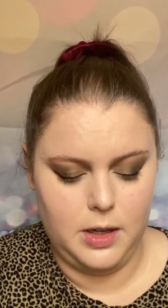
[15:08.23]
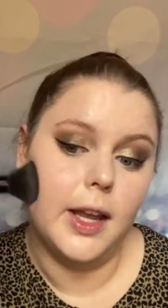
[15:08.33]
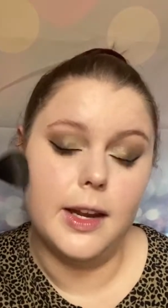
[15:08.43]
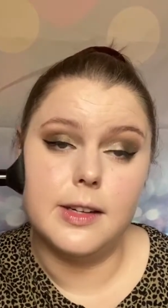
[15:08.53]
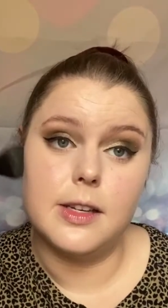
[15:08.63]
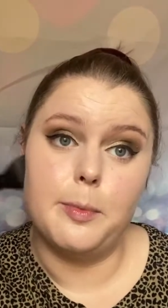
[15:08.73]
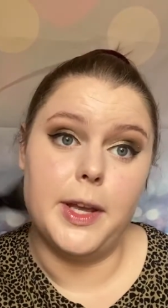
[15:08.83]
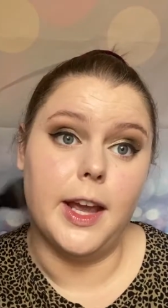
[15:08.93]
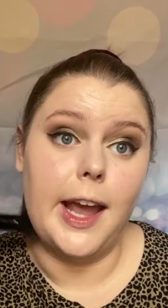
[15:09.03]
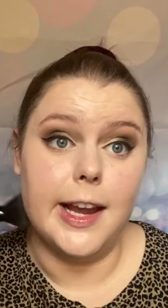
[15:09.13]
It ended up
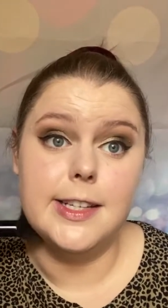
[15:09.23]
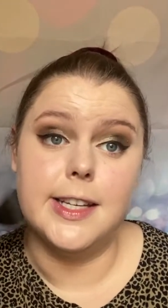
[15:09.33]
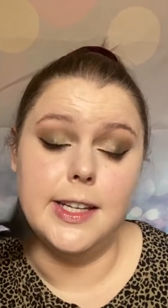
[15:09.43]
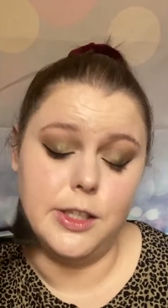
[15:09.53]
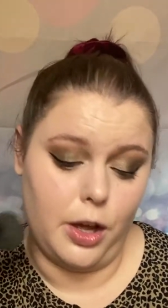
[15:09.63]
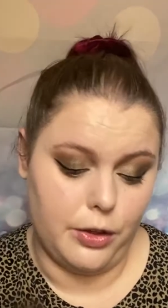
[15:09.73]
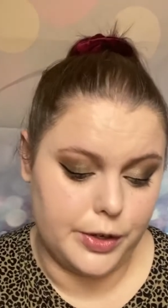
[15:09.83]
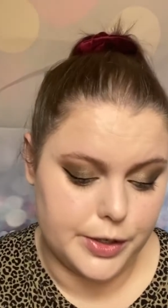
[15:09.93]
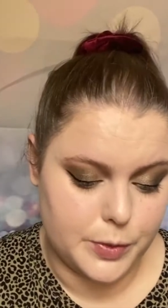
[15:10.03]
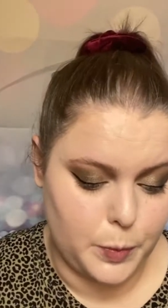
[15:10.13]
being
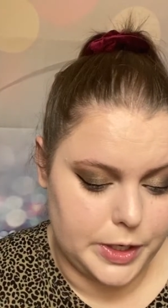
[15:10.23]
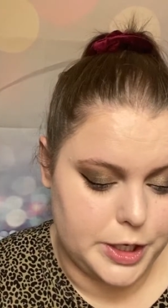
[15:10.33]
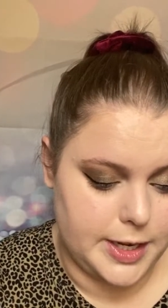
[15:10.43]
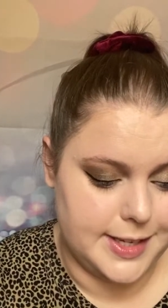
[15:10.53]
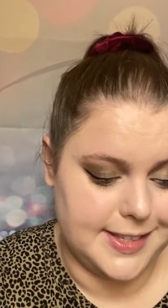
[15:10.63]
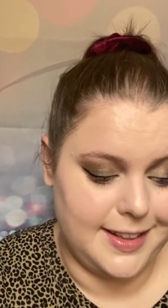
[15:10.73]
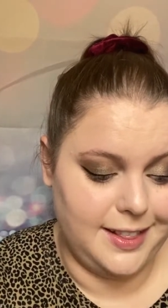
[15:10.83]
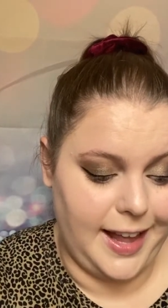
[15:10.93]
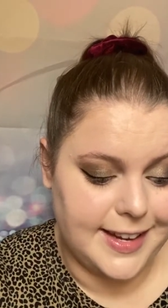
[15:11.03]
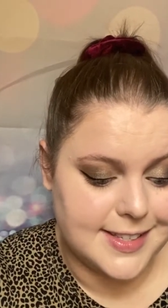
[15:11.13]
$18, which is
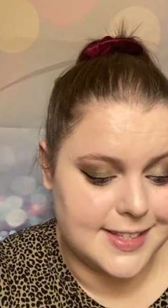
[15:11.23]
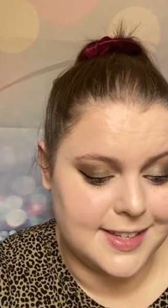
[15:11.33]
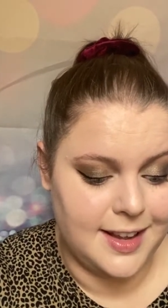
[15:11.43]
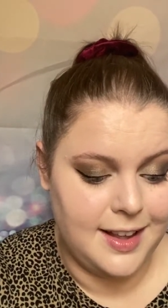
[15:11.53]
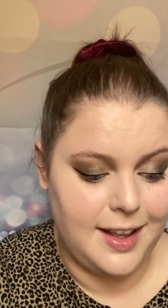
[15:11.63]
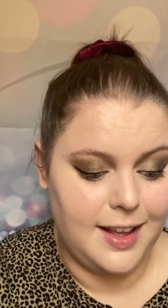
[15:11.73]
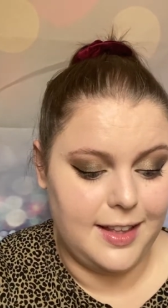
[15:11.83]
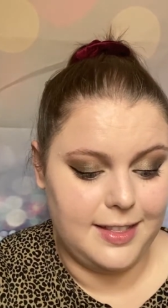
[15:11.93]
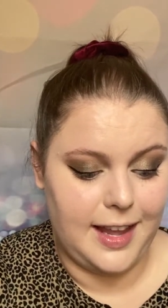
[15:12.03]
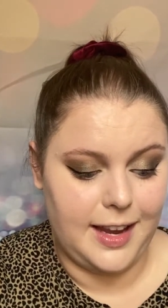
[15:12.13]
less
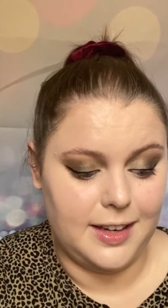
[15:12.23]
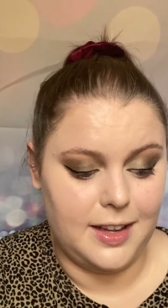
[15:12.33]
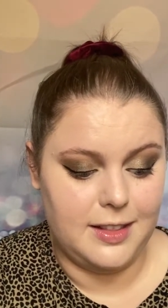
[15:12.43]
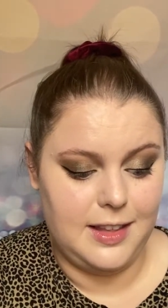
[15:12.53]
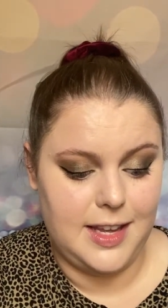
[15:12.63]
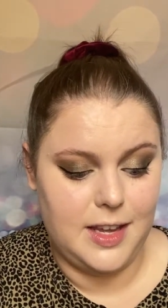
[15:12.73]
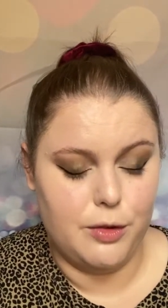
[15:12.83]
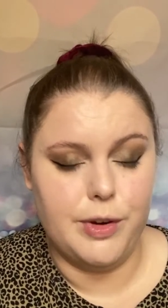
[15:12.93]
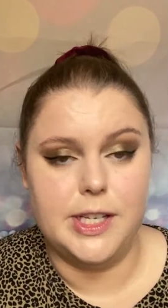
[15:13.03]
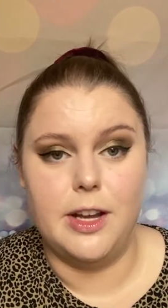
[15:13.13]
than the
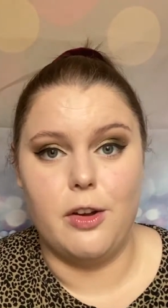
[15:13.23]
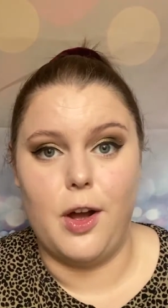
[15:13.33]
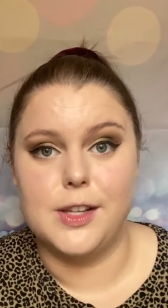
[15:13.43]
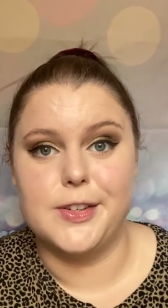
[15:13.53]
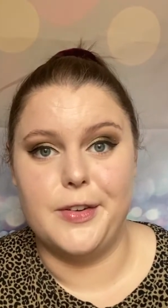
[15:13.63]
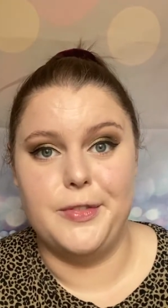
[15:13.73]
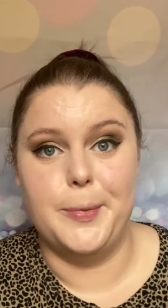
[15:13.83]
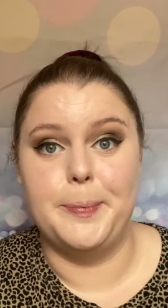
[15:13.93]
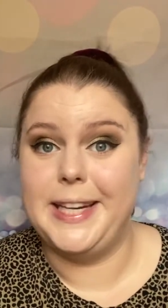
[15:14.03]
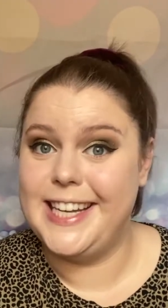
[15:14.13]
retail cost of the
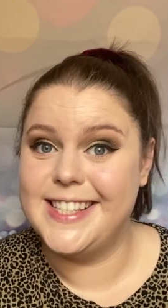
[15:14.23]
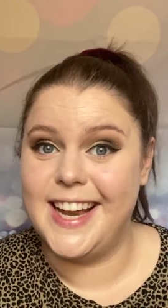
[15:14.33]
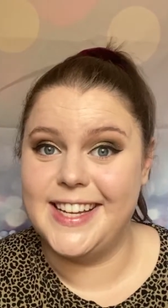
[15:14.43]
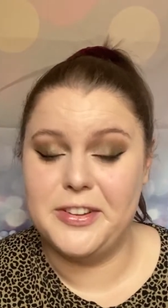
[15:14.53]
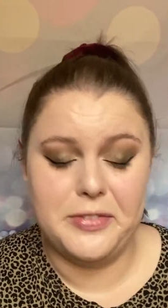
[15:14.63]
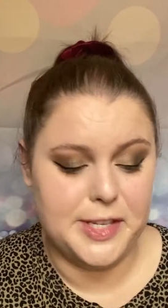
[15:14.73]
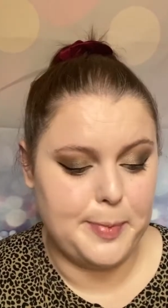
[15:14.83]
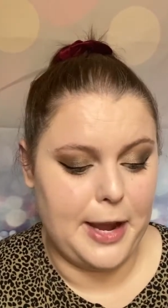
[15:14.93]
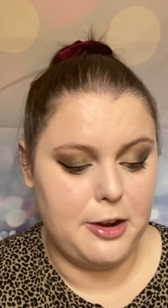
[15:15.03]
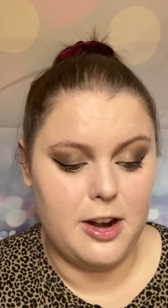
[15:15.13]
mini size of this
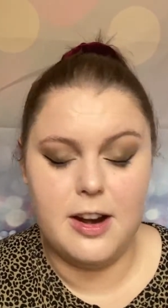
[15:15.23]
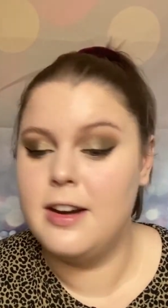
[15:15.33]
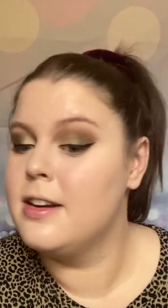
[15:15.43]
powder.